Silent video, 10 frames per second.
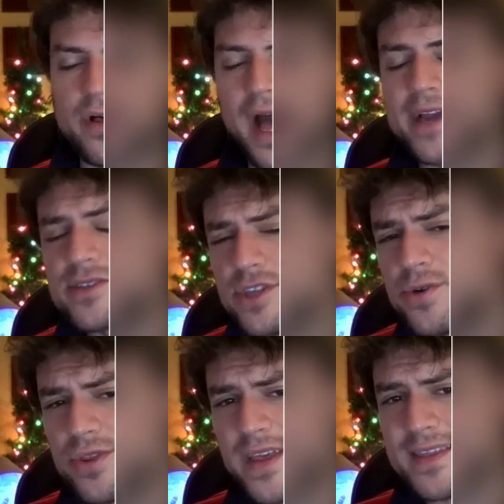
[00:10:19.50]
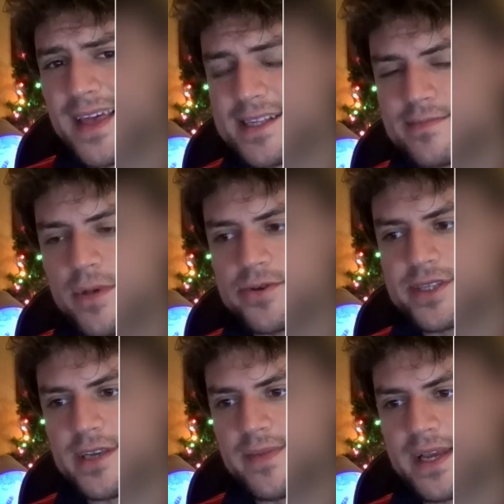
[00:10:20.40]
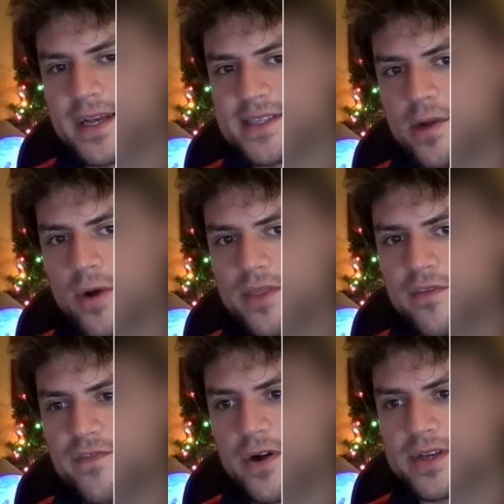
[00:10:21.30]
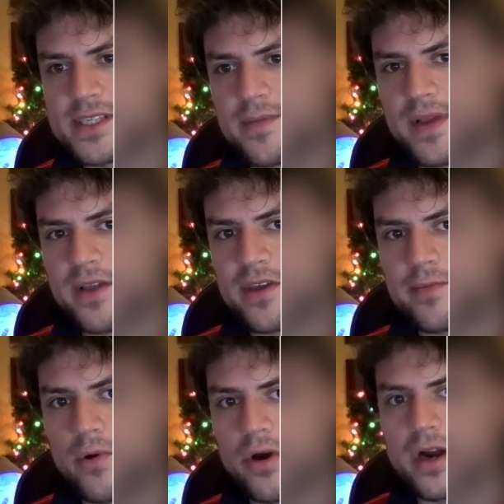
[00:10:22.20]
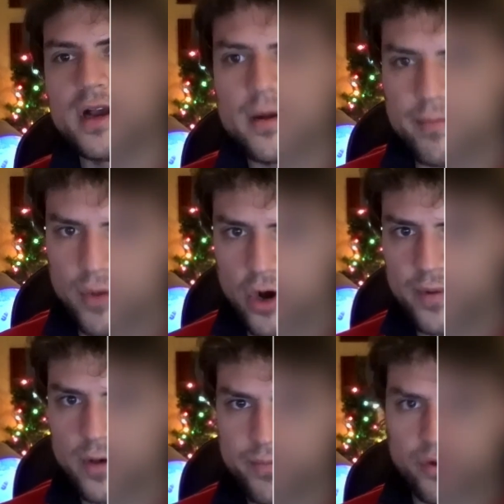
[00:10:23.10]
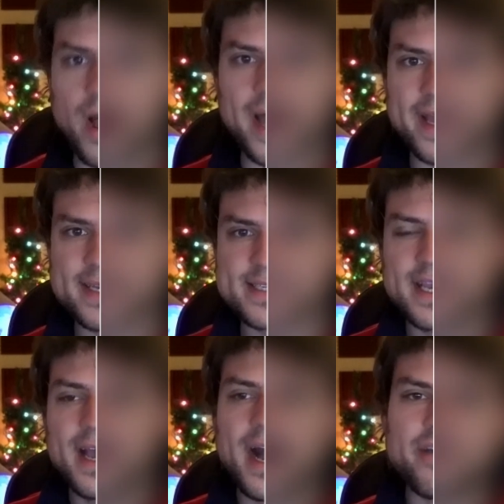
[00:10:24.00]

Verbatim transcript: I do think that's mostly because they want the focus to be on their more mobile products. I